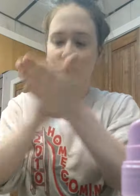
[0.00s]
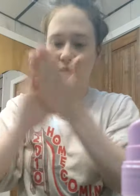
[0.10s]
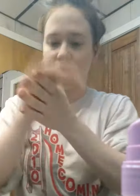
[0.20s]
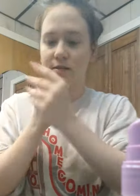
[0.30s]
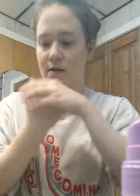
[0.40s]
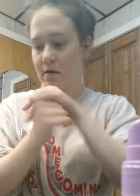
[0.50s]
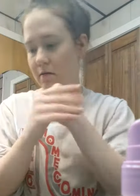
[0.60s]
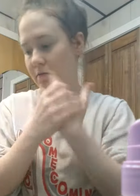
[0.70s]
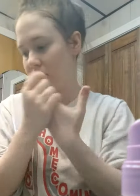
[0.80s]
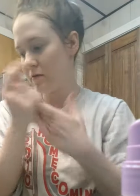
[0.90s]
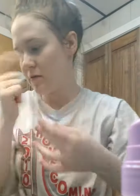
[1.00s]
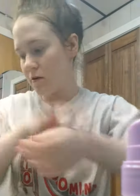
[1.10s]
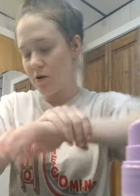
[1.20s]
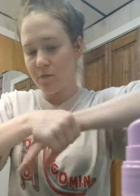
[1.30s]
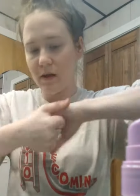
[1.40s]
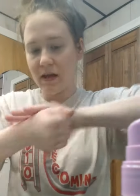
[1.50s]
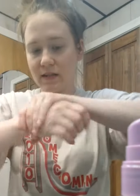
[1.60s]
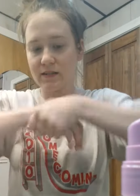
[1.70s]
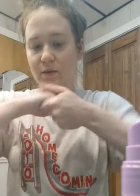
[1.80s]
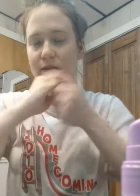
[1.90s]
because my
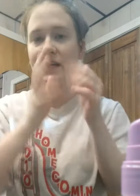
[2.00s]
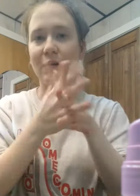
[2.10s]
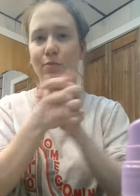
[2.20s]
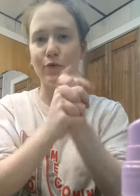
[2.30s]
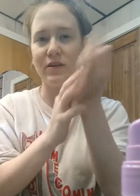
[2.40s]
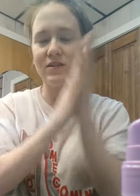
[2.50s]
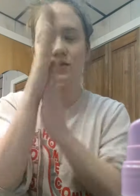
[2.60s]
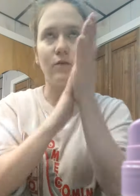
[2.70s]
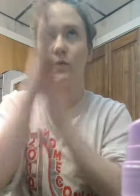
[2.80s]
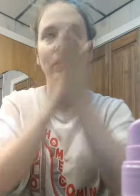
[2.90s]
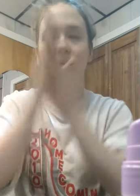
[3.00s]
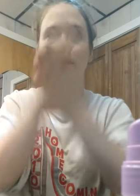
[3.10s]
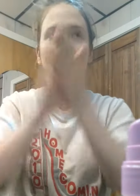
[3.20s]
hands get wet, they get pruny so quick.